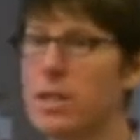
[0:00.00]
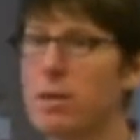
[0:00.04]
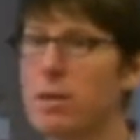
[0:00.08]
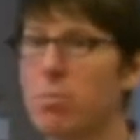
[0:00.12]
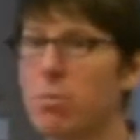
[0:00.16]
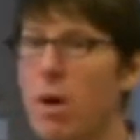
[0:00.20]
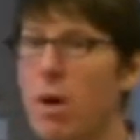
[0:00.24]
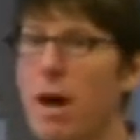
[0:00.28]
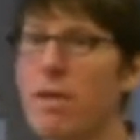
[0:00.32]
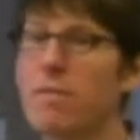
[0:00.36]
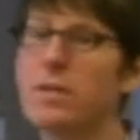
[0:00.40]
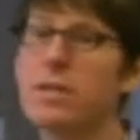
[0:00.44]
Their
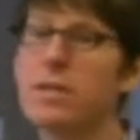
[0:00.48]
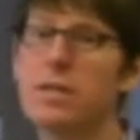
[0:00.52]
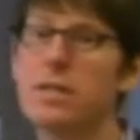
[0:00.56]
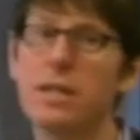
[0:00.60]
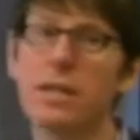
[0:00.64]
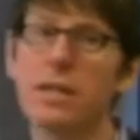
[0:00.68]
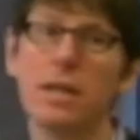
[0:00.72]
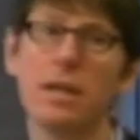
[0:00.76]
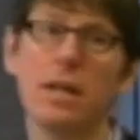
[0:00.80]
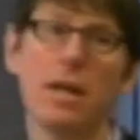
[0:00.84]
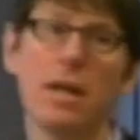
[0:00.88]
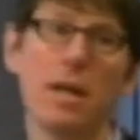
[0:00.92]

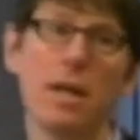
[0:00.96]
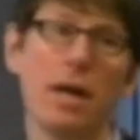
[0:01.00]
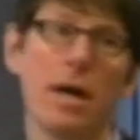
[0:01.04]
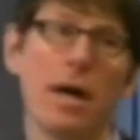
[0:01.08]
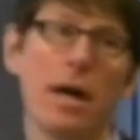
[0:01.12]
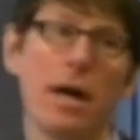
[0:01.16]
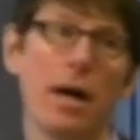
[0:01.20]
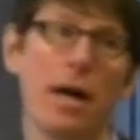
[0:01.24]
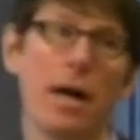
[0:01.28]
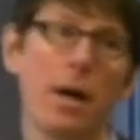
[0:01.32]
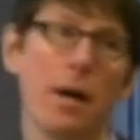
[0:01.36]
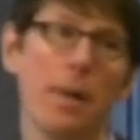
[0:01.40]
privacy
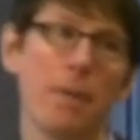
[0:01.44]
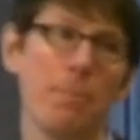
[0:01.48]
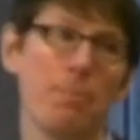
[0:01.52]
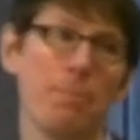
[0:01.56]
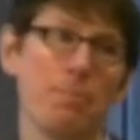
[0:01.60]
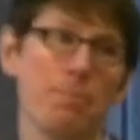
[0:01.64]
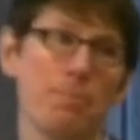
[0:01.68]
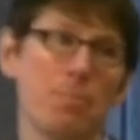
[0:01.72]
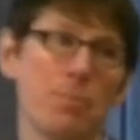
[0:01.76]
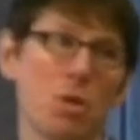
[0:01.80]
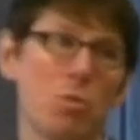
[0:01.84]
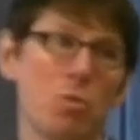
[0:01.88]

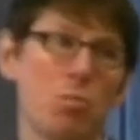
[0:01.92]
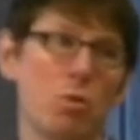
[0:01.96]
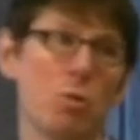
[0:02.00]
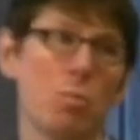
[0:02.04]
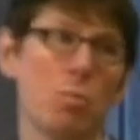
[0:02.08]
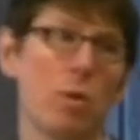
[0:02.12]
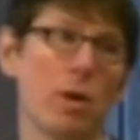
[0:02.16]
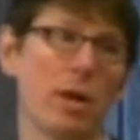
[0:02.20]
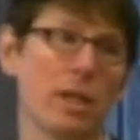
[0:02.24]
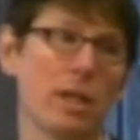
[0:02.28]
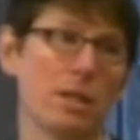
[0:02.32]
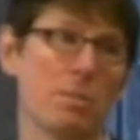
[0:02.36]
um,
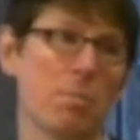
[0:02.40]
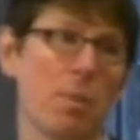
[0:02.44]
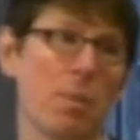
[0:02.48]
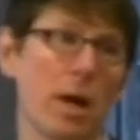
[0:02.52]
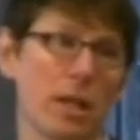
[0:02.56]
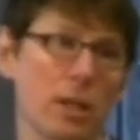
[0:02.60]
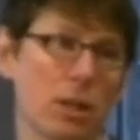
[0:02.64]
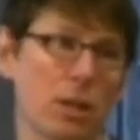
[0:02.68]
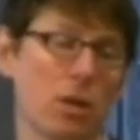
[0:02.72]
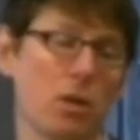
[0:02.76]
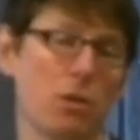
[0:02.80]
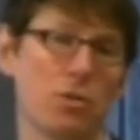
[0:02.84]
rubric is
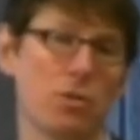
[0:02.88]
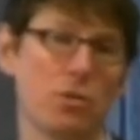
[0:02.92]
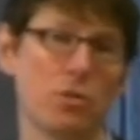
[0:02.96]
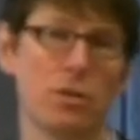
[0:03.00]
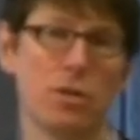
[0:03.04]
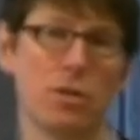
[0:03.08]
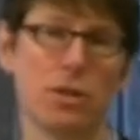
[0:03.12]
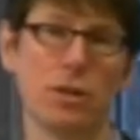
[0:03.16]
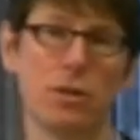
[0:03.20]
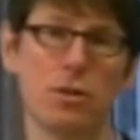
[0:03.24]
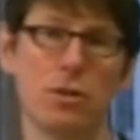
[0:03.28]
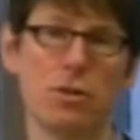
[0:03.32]
much closer
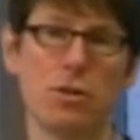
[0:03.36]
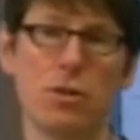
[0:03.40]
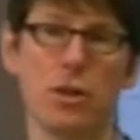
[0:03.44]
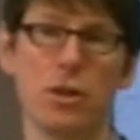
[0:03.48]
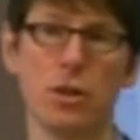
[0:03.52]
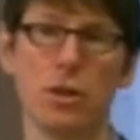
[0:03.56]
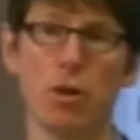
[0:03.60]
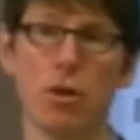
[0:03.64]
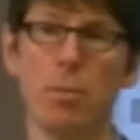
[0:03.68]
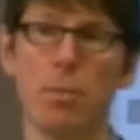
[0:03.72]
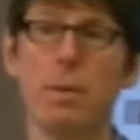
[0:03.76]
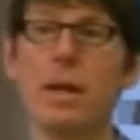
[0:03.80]
to, to the
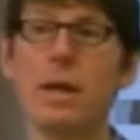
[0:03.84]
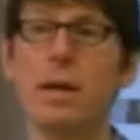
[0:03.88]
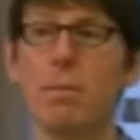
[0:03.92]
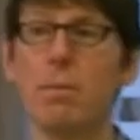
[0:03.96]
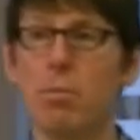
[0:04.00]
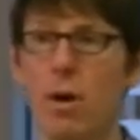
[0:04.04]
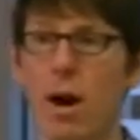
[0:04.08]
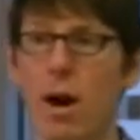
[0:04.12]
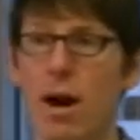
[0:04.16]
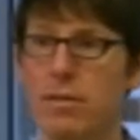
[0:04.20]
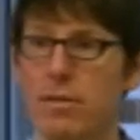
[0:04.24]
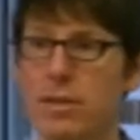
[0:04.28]
European
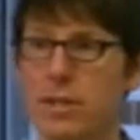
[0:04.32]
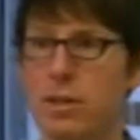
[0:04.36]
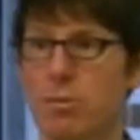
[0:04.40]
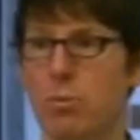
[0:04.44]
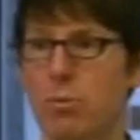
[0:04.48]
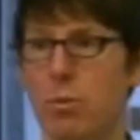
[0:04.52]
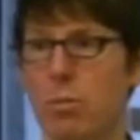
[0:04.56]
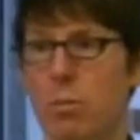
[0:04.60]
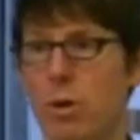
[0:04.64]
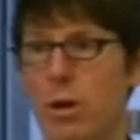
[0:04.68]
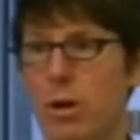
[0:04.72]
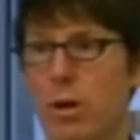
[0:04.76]
privacy
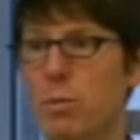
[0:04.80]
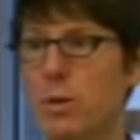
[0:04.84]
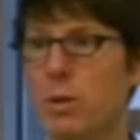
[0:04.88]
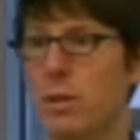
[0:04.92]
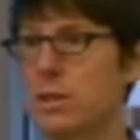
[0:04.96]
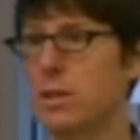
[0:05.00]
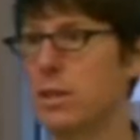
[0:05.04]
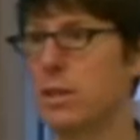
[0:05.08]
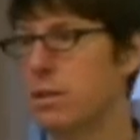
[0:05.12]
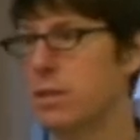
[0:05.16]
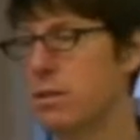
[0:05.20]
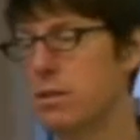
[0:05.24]
rubric,
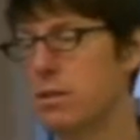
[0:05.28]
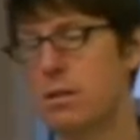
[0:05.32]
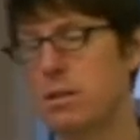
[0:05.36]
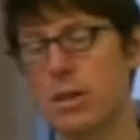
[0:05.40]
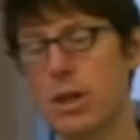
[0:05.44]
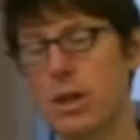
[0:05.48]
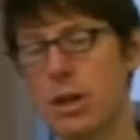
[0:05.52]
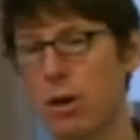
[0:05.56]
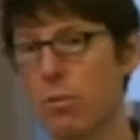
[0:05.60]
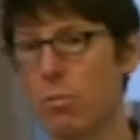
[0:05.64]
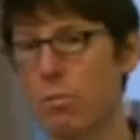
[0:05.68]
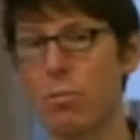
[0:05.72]
which is,
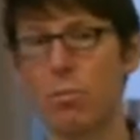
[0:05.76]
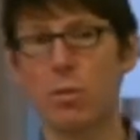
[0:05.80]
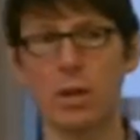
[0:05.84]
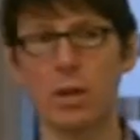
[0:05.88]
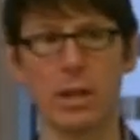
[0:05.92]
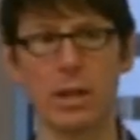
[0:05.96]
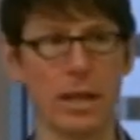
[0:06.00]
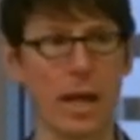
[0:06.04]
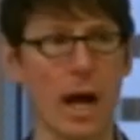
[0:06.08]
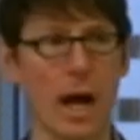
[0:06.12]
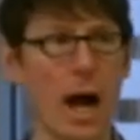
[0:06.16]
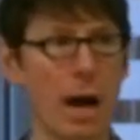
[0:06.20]
you know,
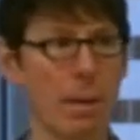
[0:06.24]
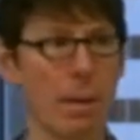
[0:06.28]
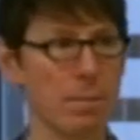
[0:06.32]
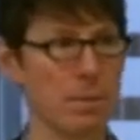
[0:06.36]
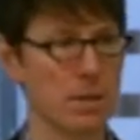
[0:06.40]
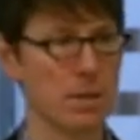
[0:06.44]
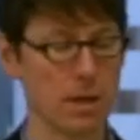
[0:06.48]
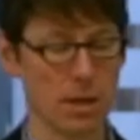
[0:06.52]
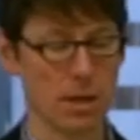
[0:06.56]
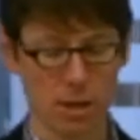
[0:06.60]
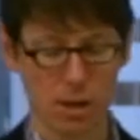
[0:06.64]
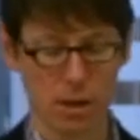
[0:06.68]
really the
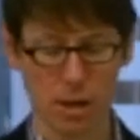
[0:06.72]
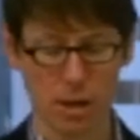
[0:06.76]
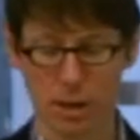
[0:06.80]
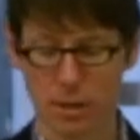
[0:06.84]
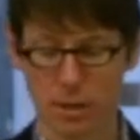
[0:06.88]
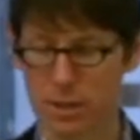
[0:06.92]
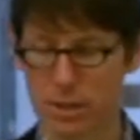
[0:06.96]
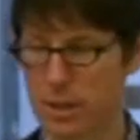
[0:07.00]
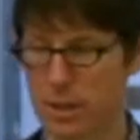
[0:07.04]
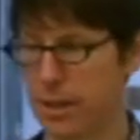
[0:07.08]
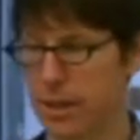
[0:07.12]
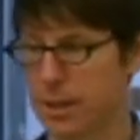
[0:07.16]
opposite of the
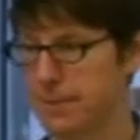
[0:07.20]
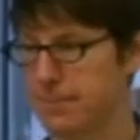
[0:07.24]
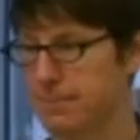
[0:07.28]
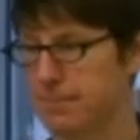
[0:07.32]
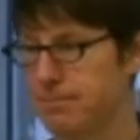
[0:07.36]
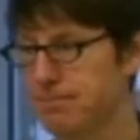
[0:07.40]
United States.